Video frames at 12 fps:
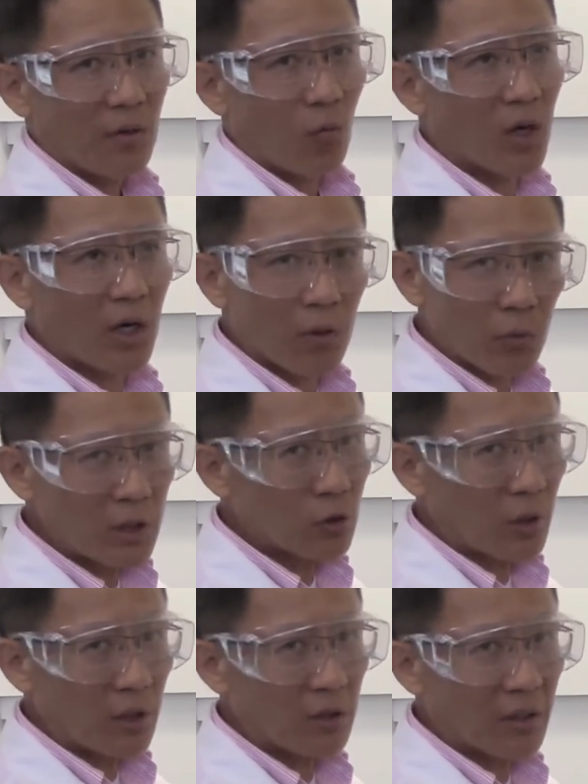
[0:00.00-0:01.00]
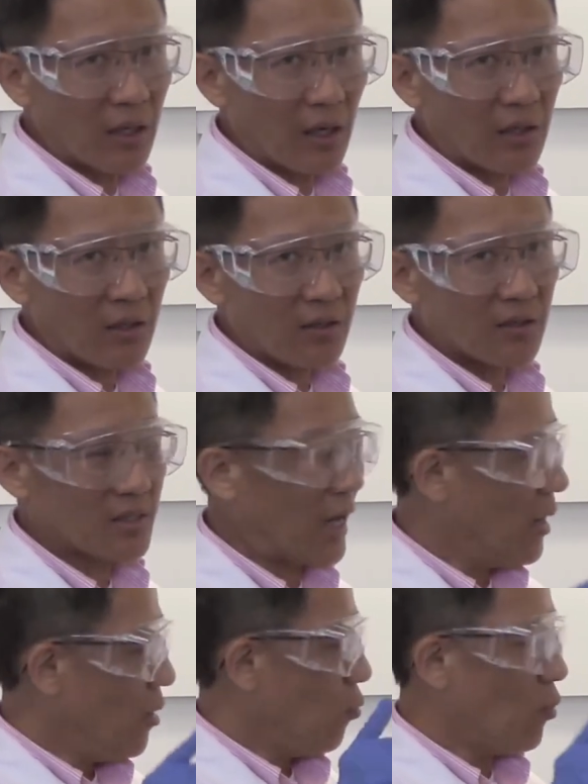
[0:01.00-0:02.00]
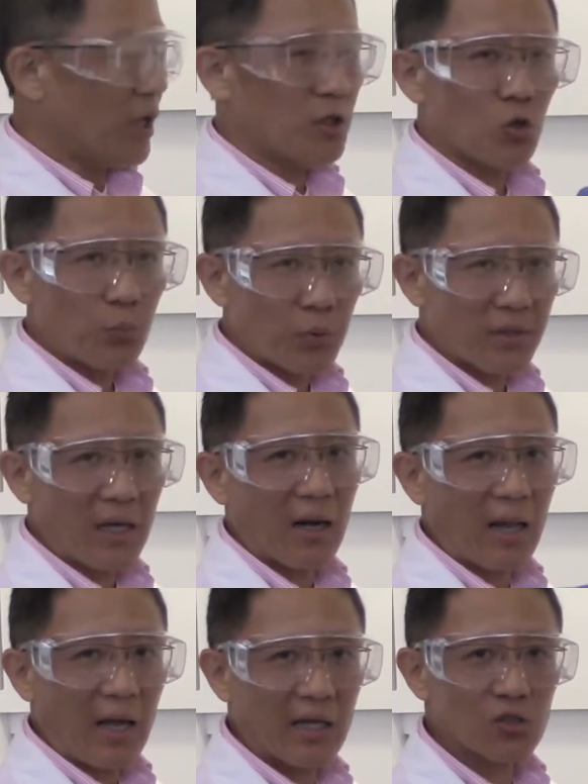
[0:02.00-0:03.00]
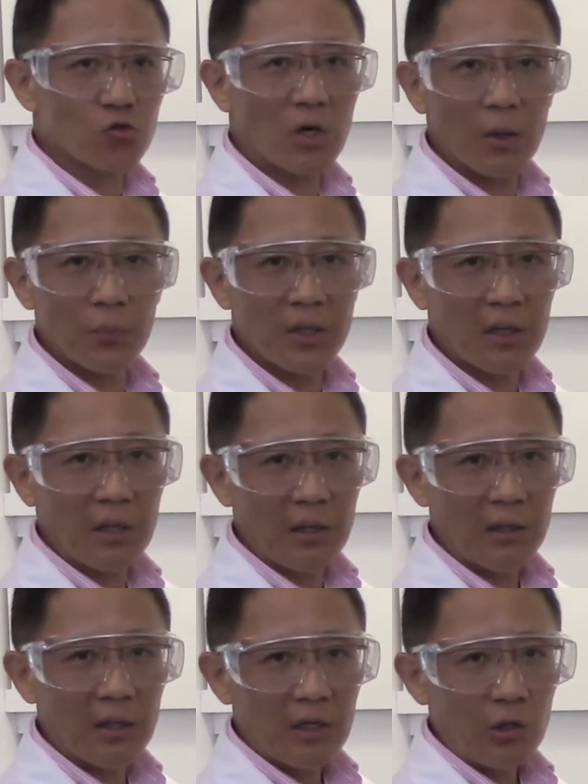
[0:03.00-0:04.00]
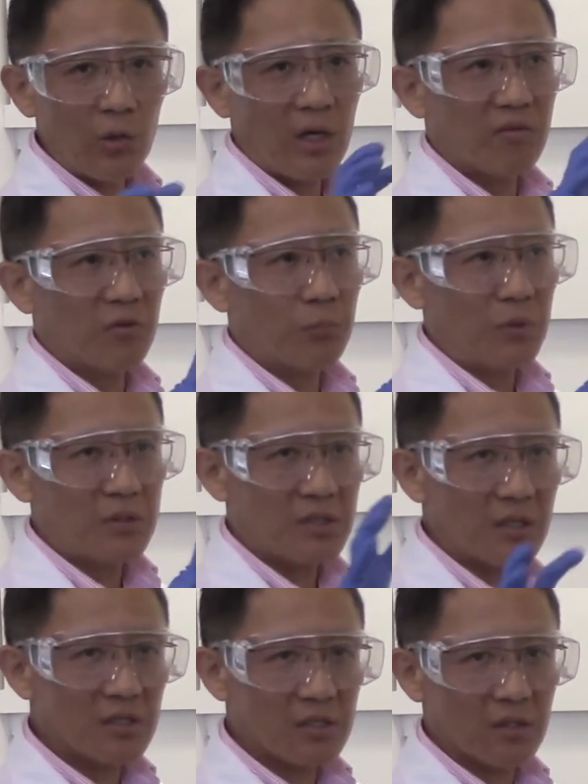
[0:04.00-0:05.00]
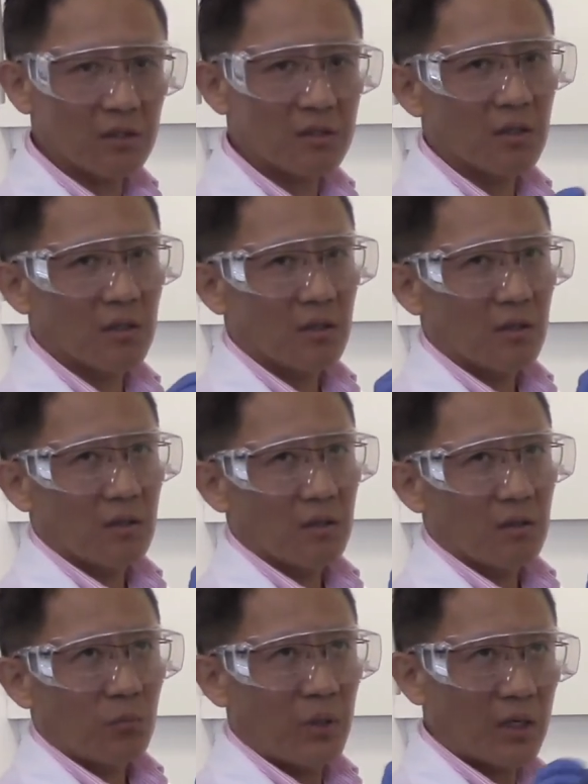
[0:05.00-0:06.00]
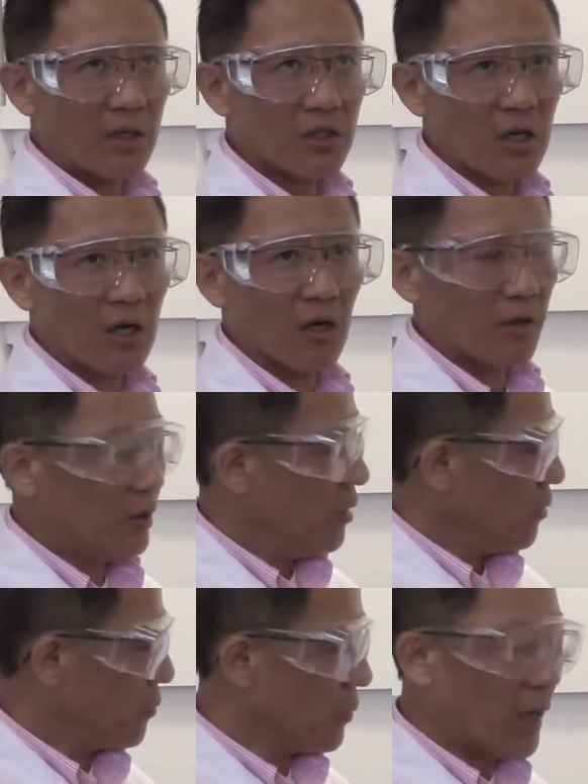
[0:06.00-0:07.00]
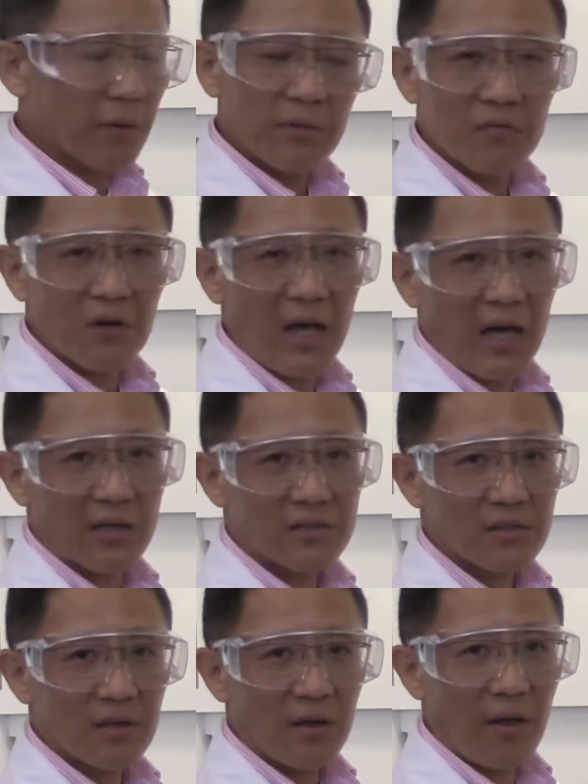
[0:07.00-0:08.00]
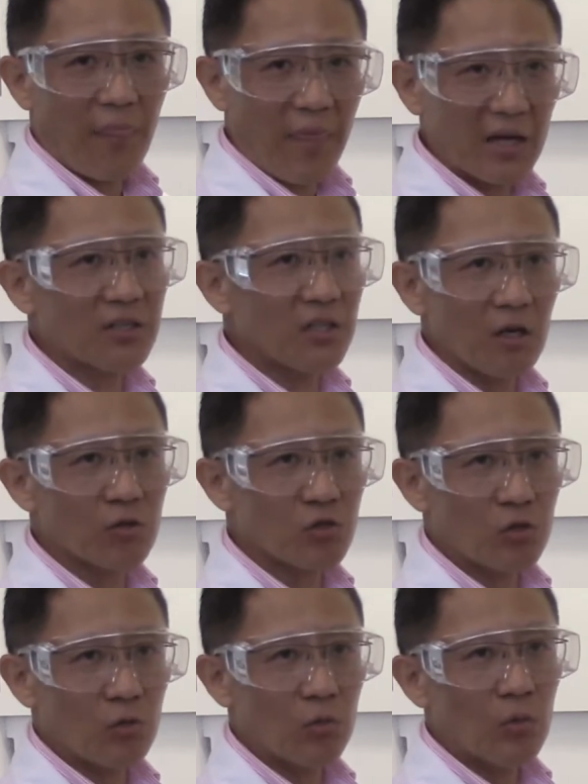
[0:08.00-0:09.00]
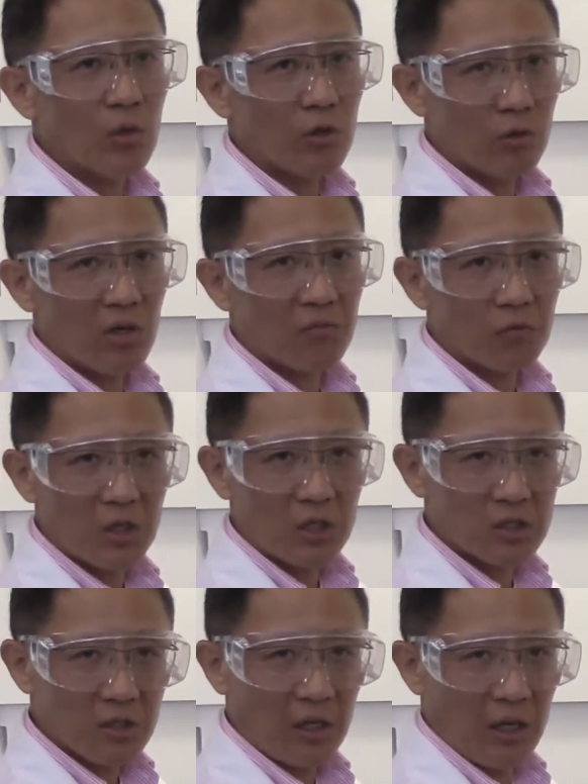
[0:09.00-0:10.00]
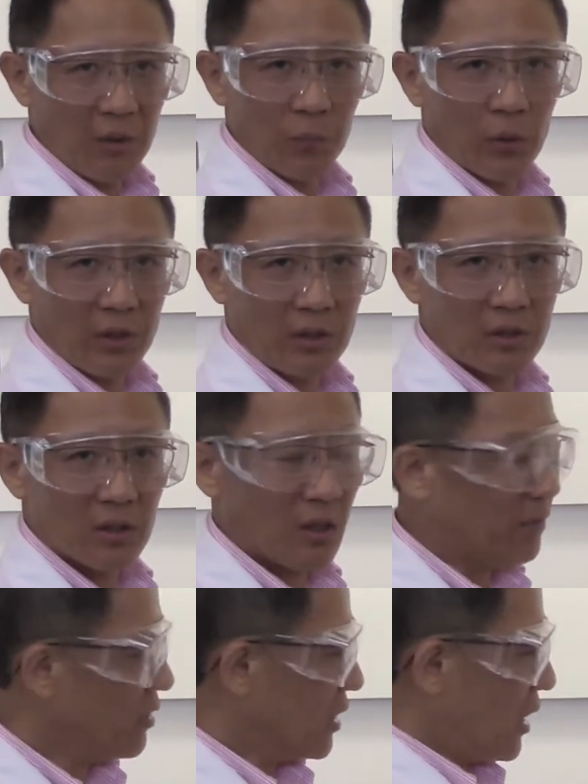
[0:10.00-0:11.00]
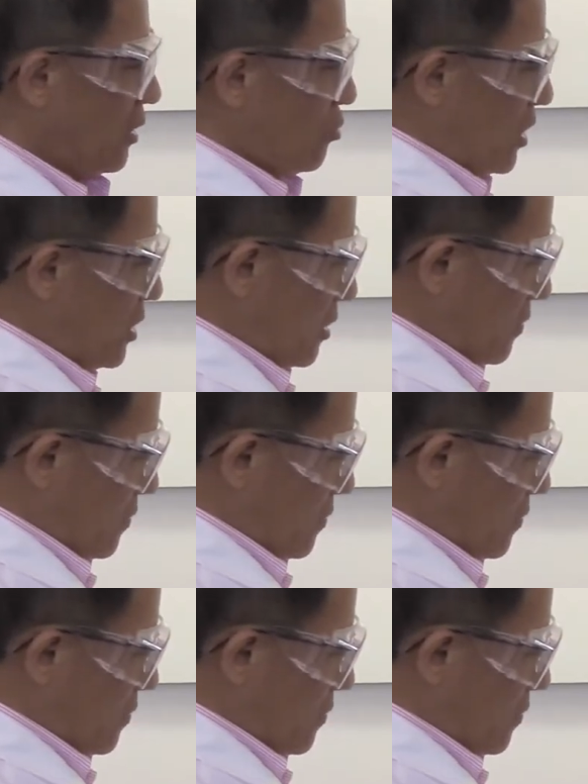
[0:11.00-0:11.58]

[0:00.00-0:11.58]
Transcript: What are we trying to get is that once you put that last drop in, you have a persistent pinkish color throughout the flask. And that tells you you have reached the end point of the titration.